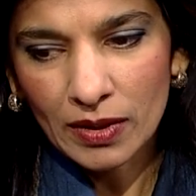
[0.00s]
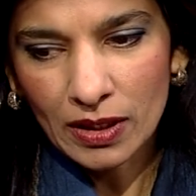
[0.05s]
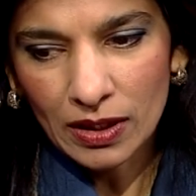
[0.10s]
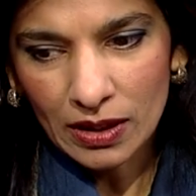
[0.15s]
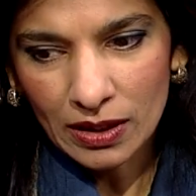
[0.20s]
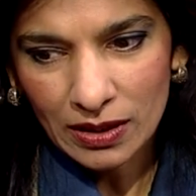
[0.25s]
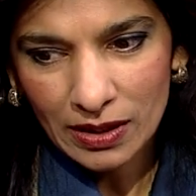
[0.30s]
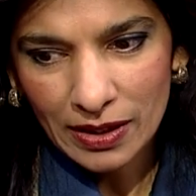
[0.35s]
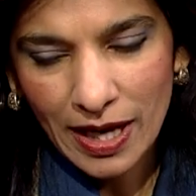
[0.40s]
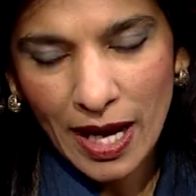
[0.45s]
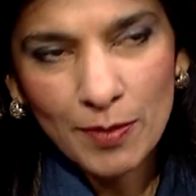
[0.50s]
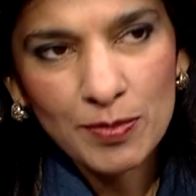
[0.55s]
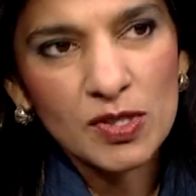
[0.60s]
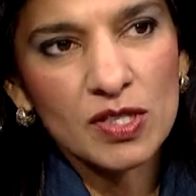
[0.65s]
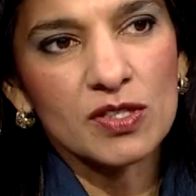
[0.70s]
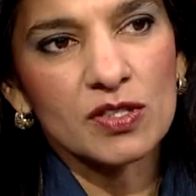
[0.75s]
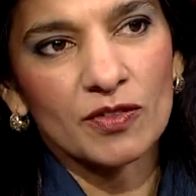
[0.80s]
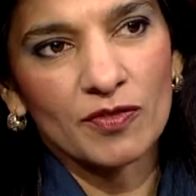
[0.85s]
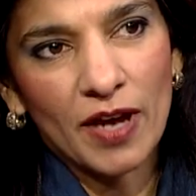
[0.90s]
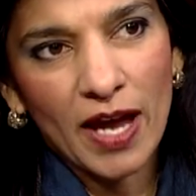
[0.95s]
In the
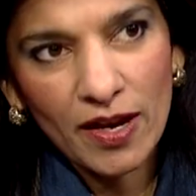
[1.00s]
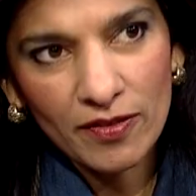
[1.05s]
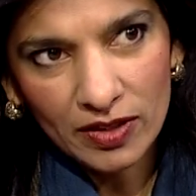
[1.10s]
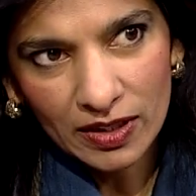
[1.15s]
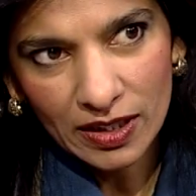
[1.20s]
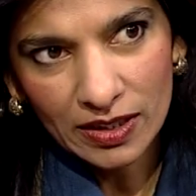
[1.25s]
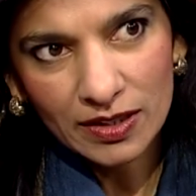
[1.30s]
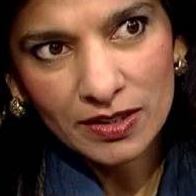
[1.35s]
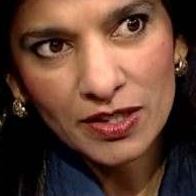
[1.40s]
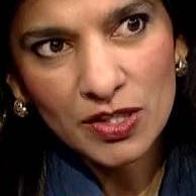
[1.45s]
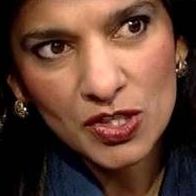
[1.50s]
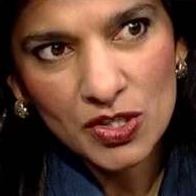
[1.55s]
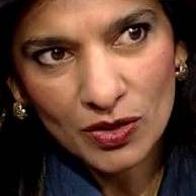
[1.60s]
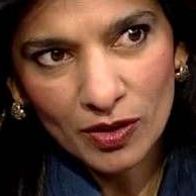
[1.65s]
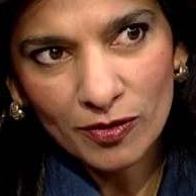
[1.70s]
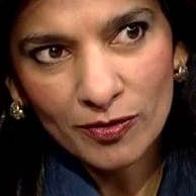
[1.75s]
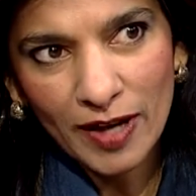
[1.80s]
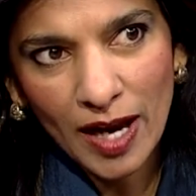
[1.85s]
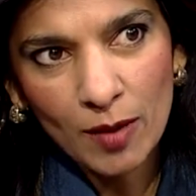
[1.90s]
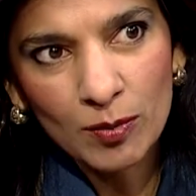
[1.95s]
absence of having that additional
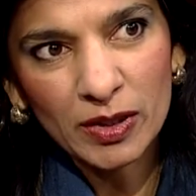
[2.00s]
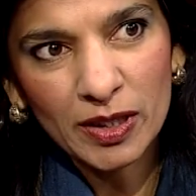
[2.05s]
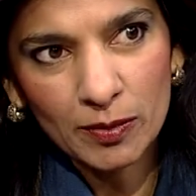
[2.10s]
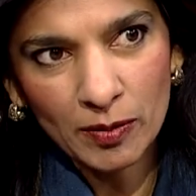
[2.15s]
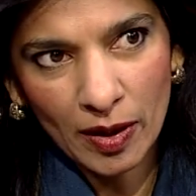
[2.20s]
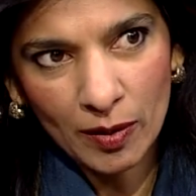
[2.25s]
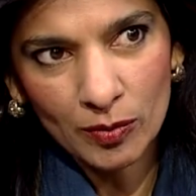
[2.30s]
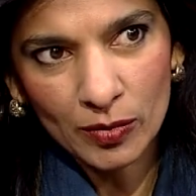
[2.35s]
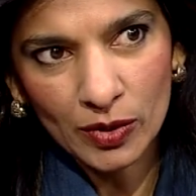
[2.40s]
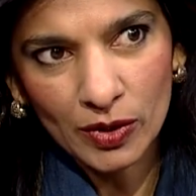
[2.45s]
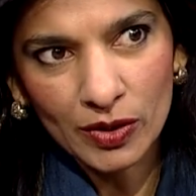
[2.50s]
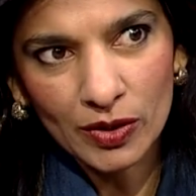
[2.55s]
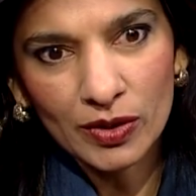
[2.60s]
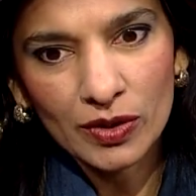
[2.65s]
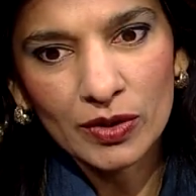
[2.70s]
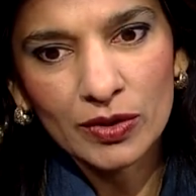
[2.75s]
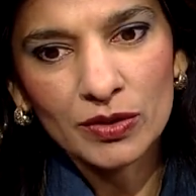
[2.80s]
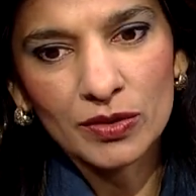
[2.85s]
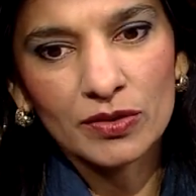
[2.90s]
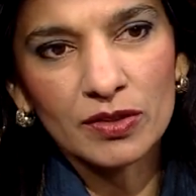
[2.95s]
family member
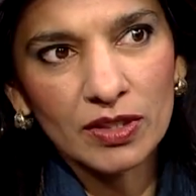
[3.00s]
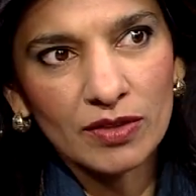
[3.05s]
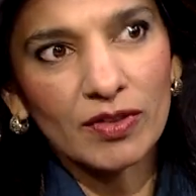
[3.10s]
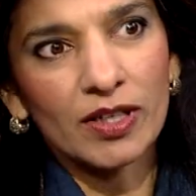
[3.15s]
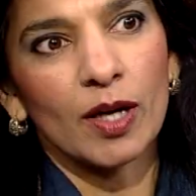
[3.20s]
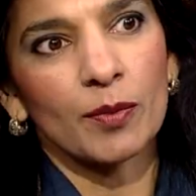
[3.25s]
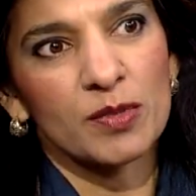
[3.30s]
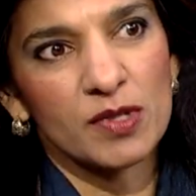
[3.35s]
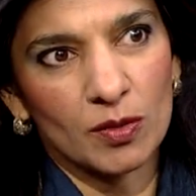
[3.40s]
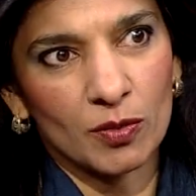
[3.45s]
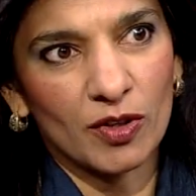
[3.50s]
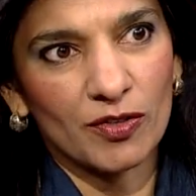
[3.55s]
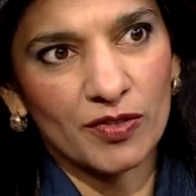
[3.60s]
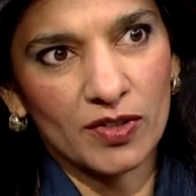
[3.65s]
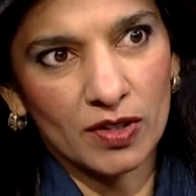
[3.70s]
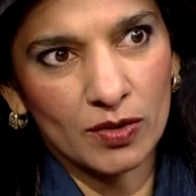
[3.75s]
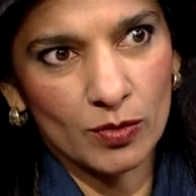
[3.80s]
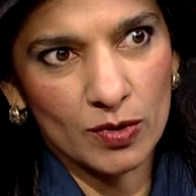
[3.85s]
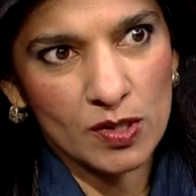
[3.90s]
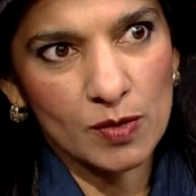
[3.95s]
to divvy up some of
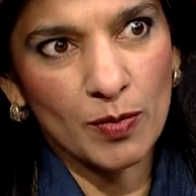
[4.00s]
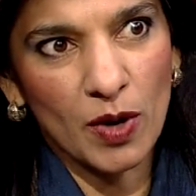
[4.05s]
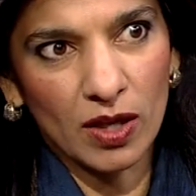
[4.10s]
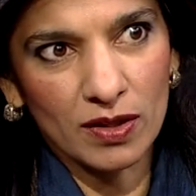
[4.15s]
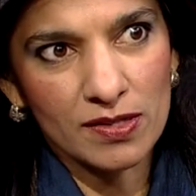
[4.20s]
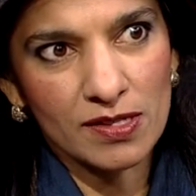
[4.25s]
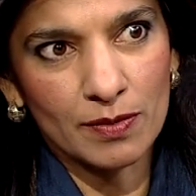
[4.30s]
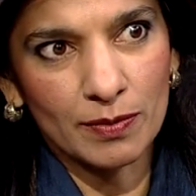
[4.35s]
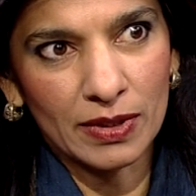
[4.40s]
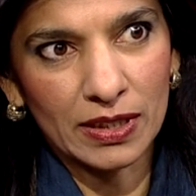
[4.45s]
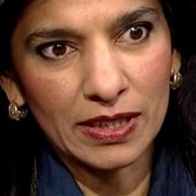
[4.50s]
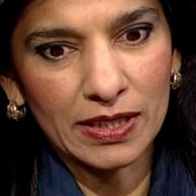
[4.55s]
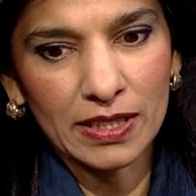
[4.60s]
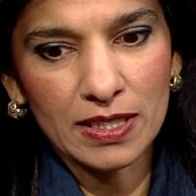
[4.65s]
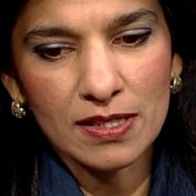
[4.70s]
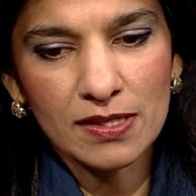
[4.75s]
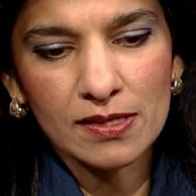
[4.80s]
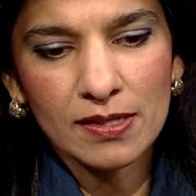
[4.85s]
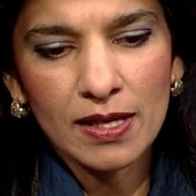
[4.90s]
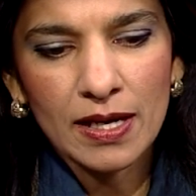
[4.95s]
the
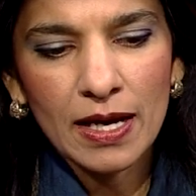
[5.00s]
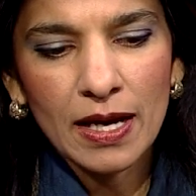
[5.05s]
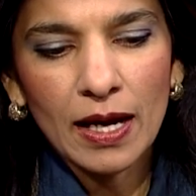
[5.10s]
responsibilities.